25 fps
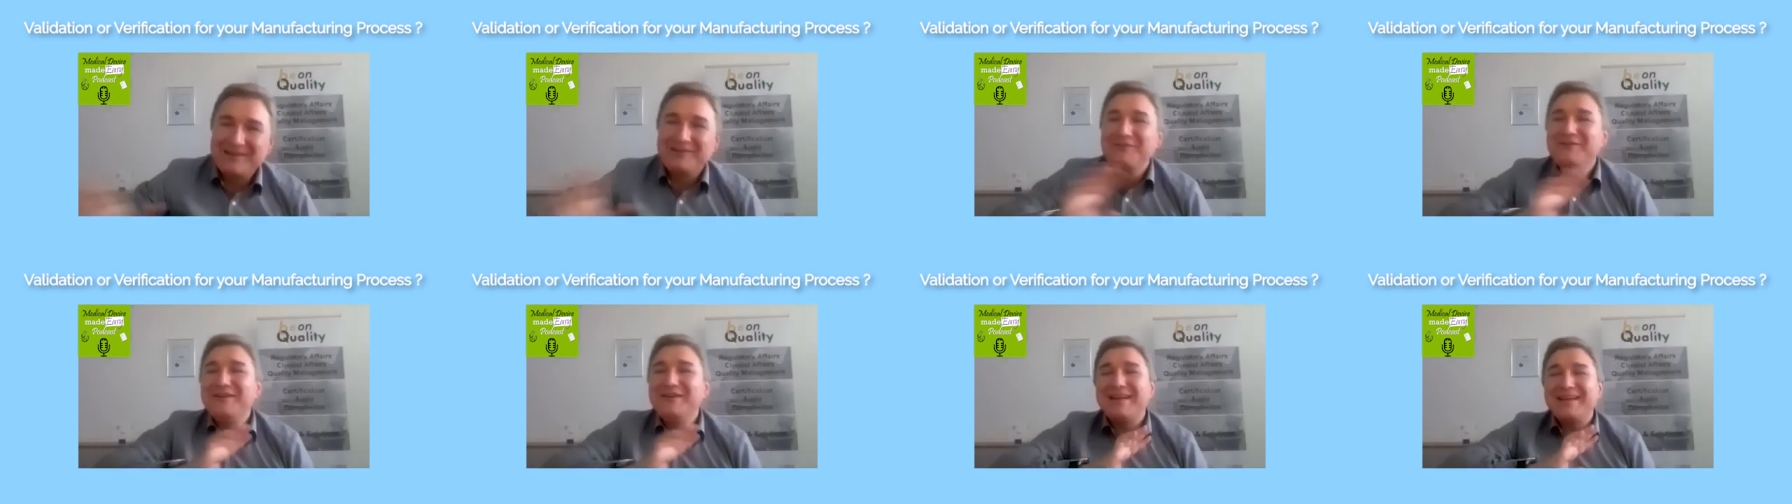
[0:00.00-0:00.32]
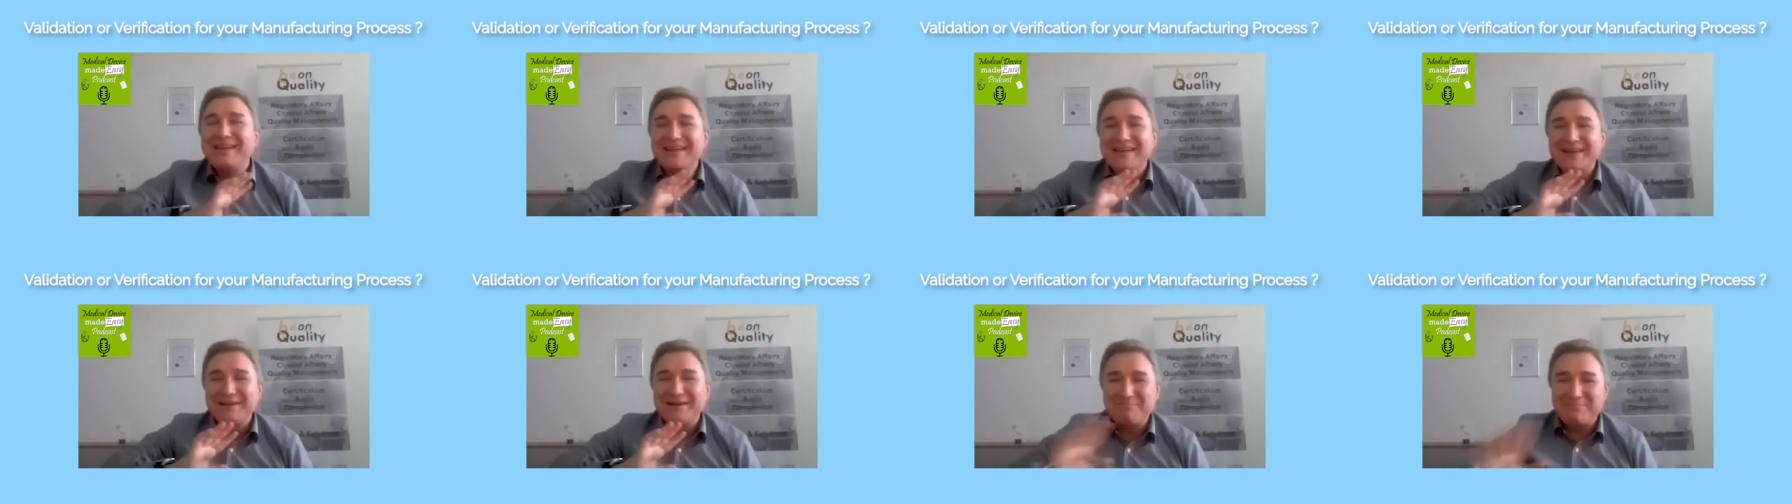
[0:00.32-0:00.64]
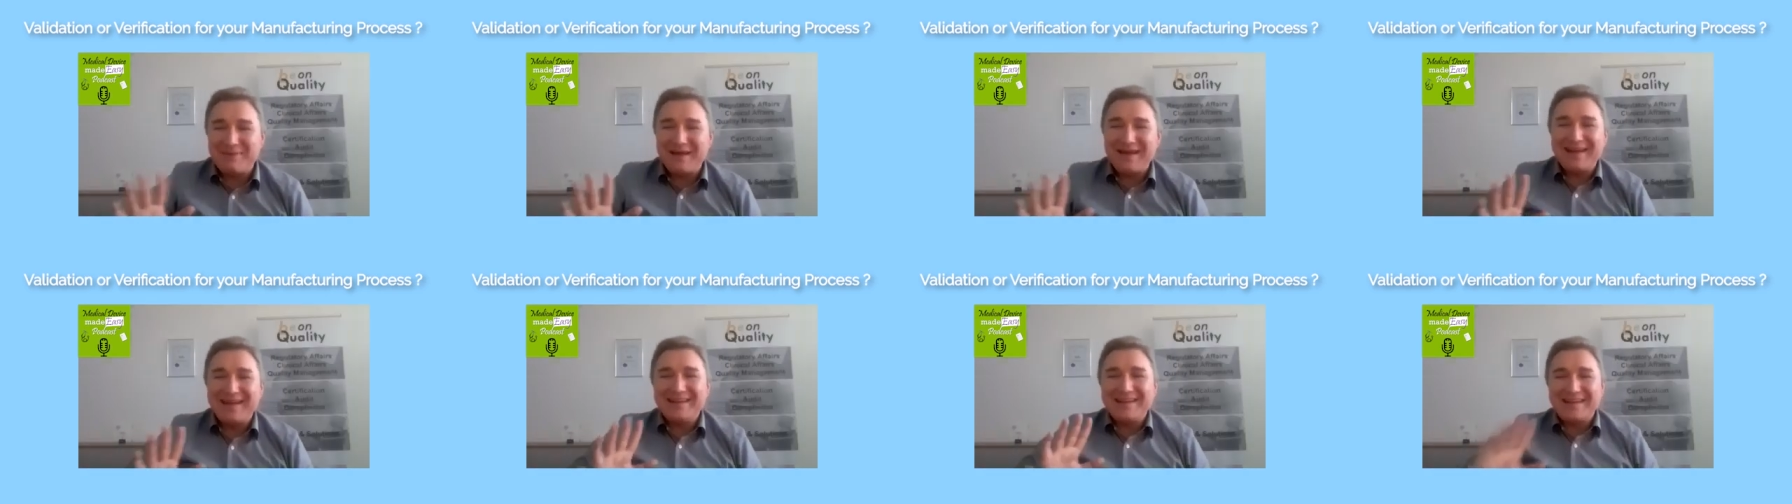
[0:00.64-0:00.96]
really a
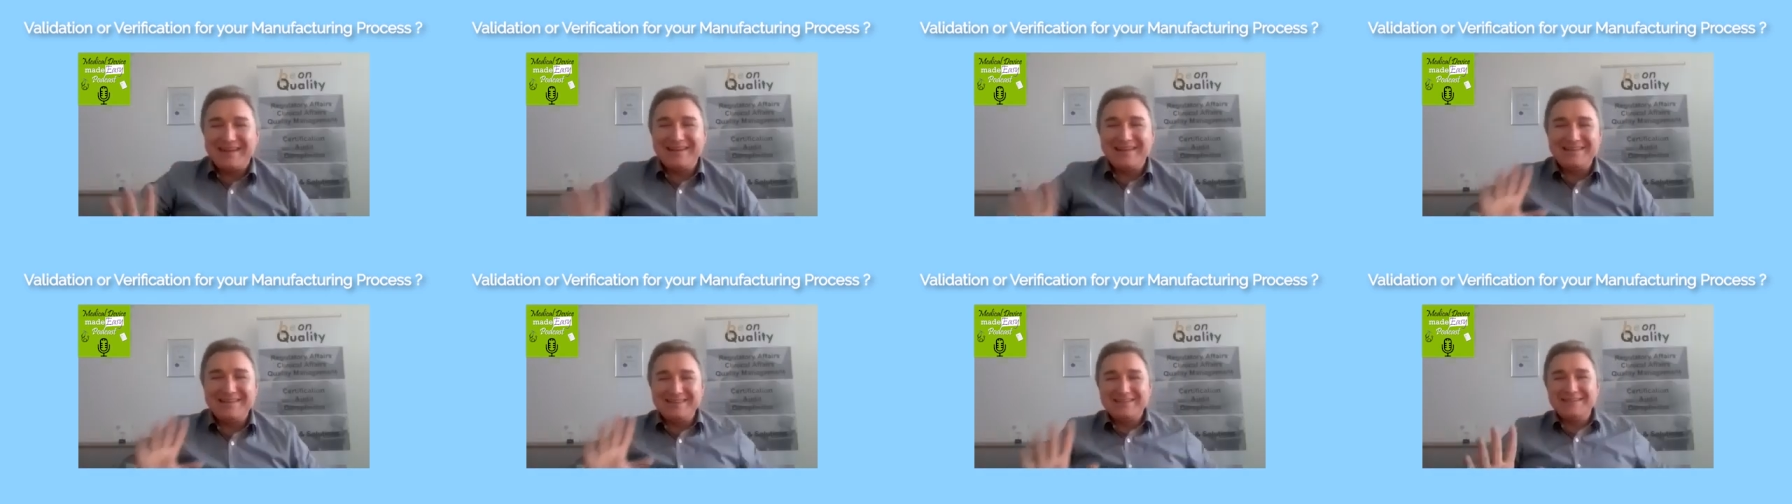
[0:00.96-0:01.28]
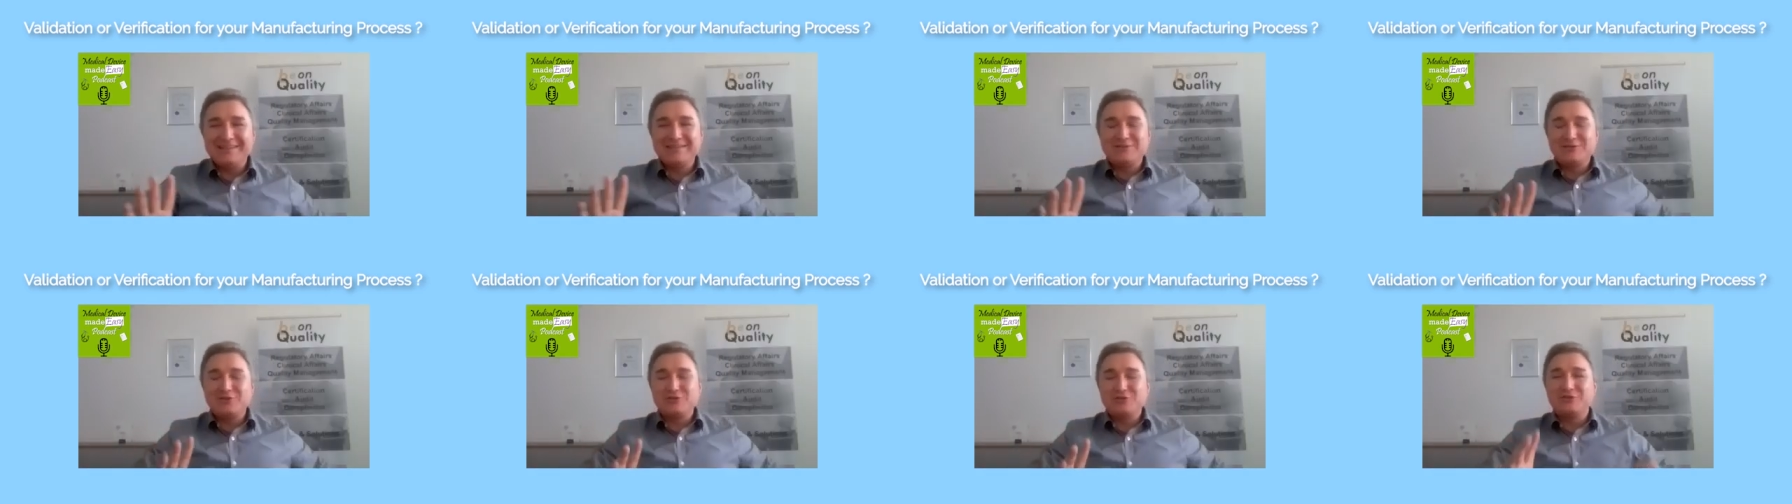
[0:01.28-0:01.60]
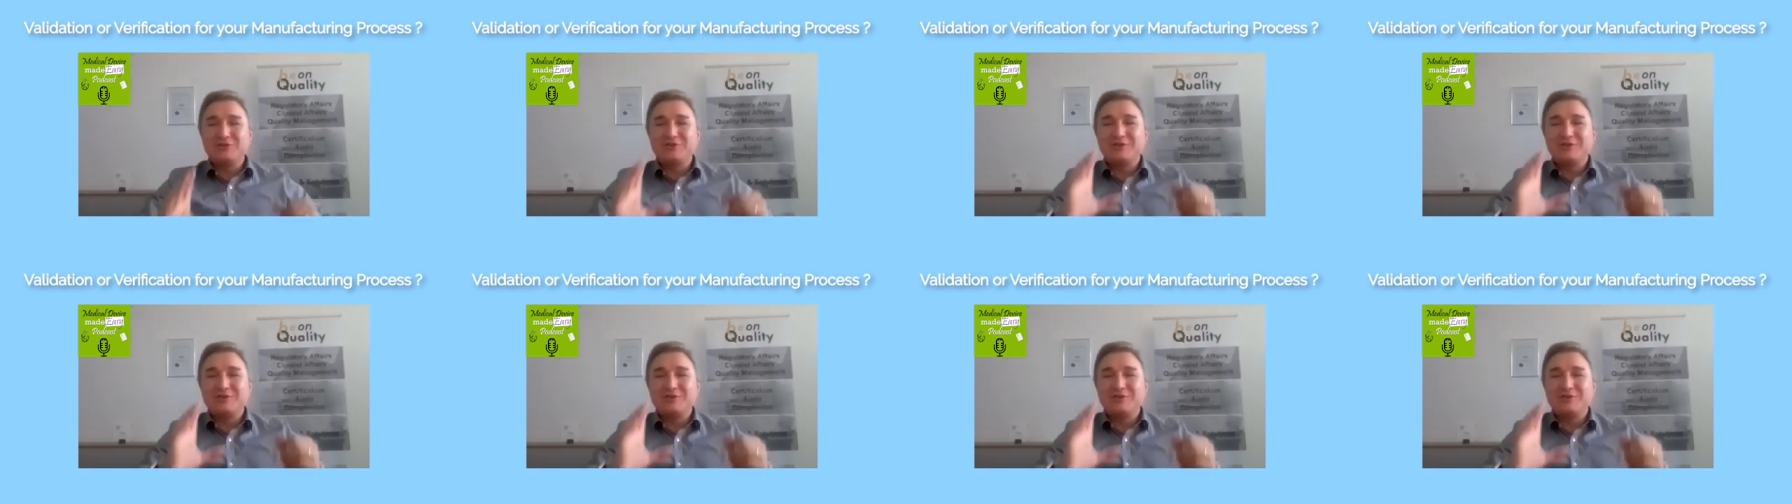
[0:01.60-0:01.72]
bad idea to